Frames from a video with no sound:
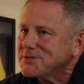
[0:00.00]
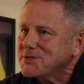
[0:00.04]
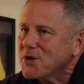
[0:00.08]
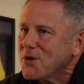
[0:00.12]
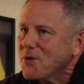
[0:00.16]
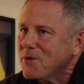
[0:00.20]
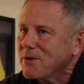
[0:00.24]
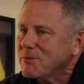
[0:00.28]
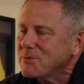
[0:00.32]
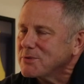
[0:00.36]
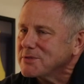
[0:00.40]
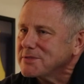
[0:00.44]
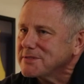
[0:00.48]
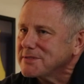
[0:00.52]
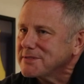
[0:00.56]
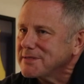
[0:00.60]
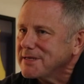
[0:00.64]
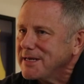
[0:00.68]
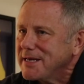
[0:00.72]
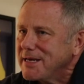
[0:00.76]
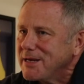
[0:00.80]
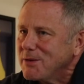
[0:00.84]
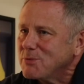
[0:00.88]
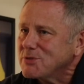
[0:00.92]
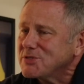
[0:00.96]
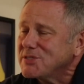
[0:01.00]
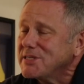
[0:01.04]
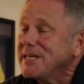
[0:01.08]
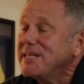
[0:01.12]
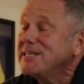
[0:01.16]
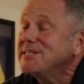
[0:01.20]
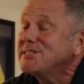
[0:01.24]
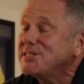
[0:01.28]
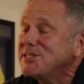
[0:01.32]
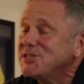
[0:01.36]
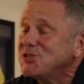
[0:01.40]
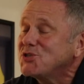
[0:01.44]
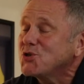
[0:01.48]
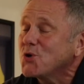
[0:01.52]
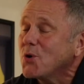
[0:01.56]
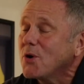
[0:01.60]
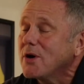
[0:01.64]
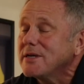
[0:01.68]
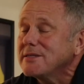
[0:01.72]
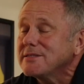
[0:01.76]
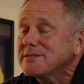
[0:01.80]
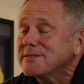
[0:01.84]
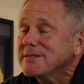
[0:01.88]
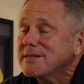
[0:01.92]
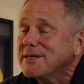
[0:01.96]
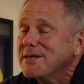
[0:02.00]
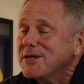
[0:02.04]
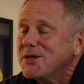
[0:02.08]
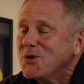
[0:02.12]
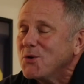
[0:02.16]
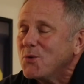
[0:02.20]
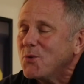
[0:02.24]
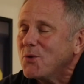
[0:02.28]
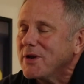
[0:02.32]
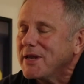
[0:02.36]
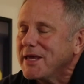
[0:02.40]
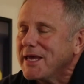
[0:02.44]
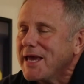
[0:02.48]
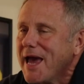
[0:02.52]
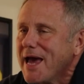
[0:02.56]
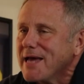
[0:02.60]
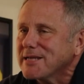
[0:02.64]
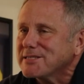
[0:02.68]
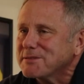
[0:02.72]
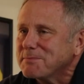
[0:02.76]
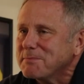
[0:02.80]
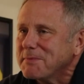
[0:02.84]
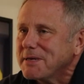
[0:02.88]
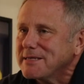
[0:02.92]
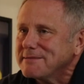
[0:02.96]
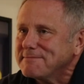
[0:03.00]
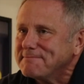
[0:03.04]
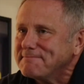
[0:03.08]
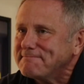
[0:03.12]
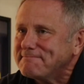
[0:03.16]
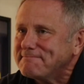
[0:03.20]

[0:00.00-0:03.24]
So it was an easy choice when he asked me.